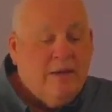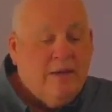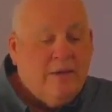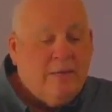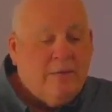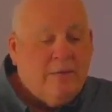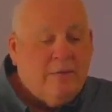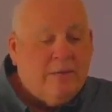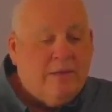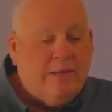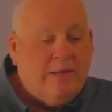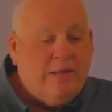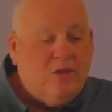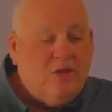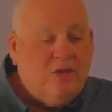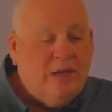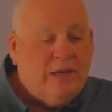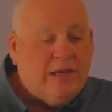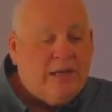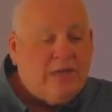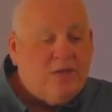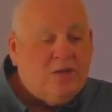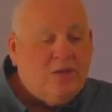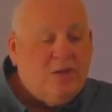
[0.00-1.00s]

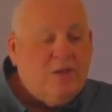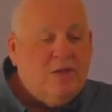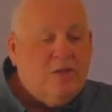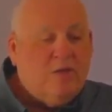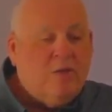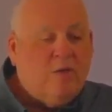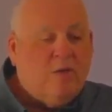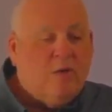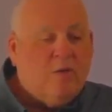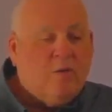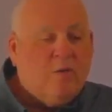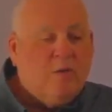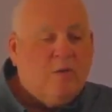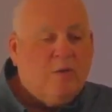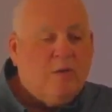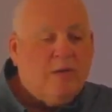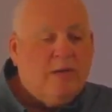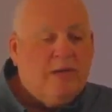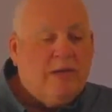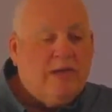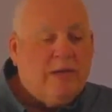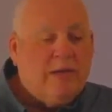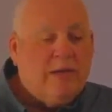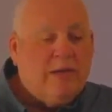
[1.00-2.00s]
rejection, or we'll
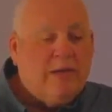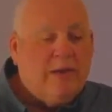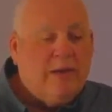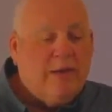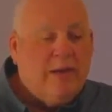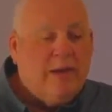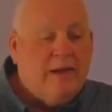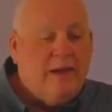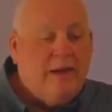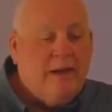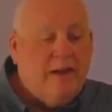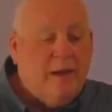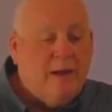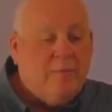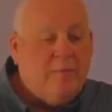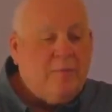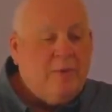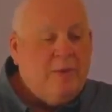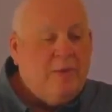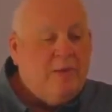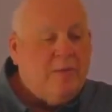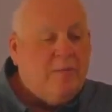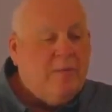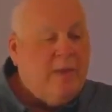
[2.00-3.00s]
get an
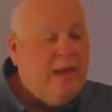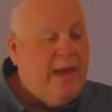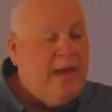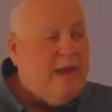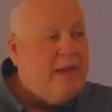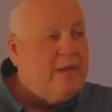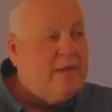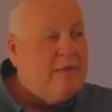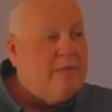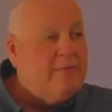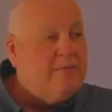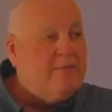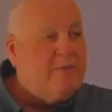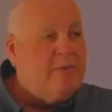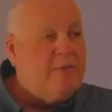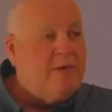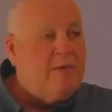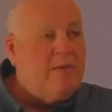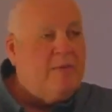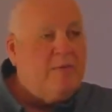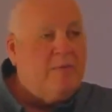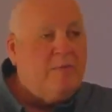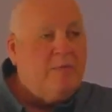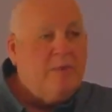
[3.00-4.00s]
uphill battle
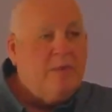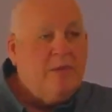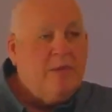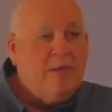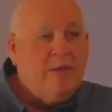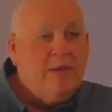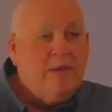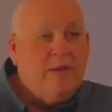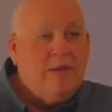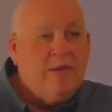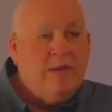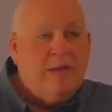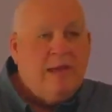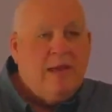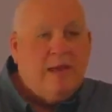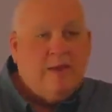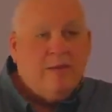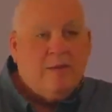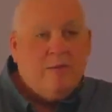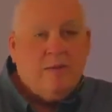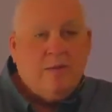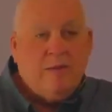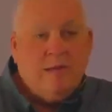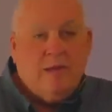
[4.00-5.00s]
from not
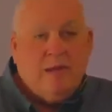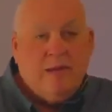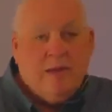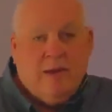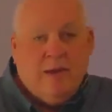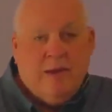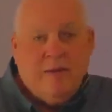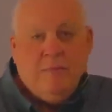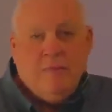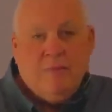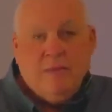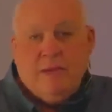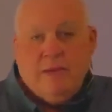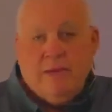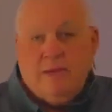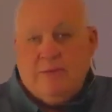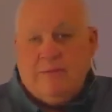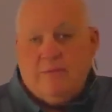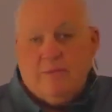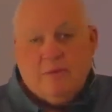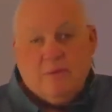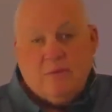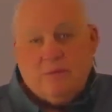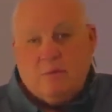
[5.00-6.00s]
only
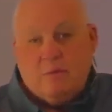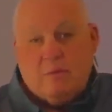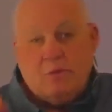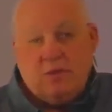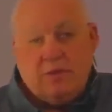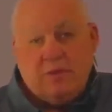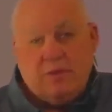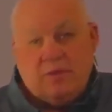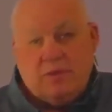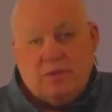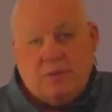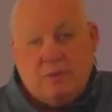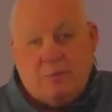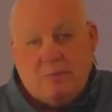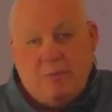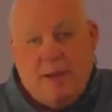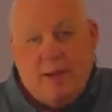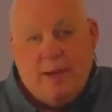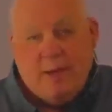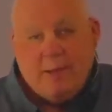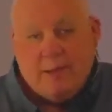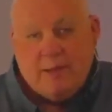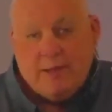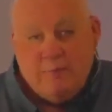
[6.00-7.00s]
unbelievers, which is
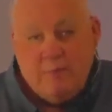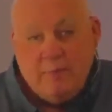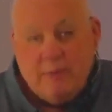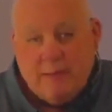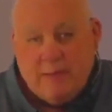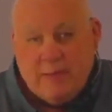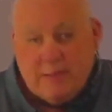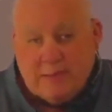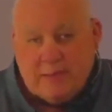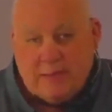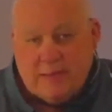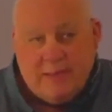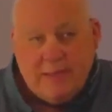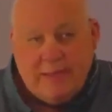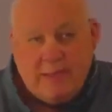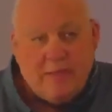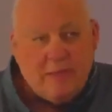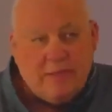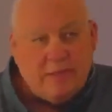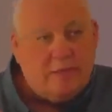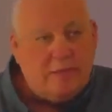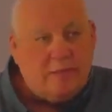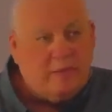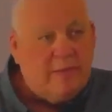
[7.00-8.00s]
expected because they
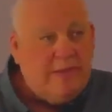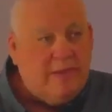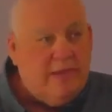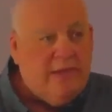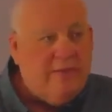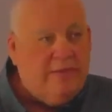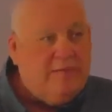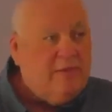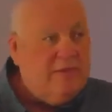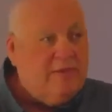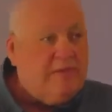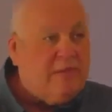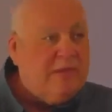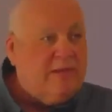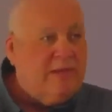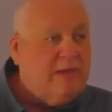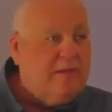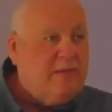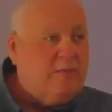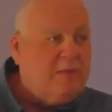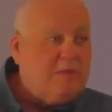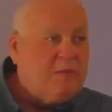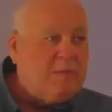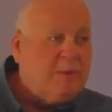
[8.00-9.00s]
just don't have the
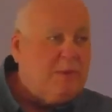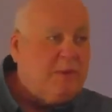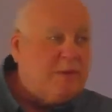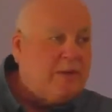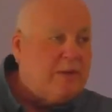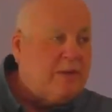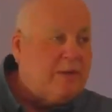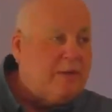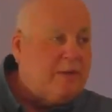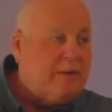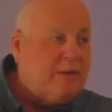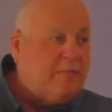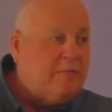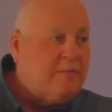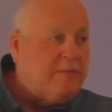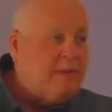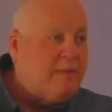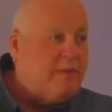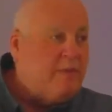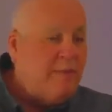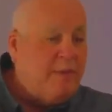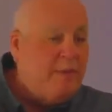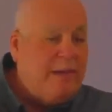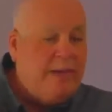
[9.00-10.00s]
same spirit in them that
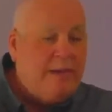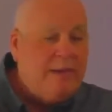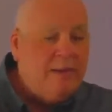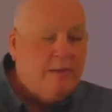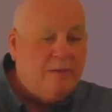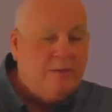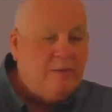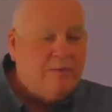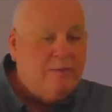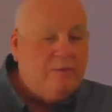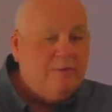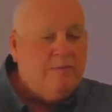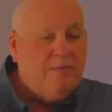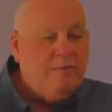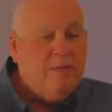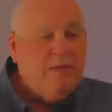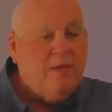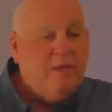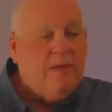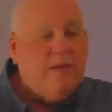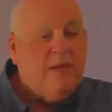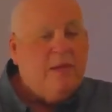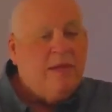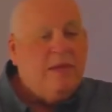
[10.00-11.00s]
we do,
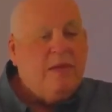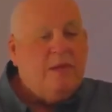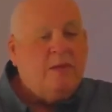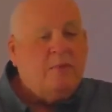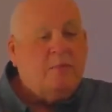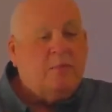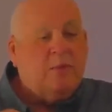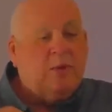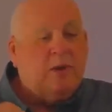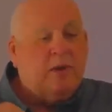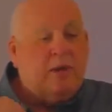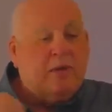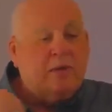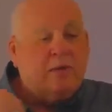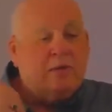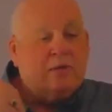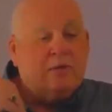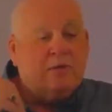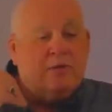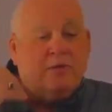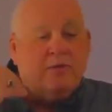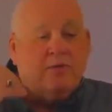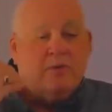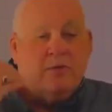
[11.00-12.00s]
but
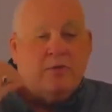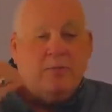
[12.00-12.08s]
also from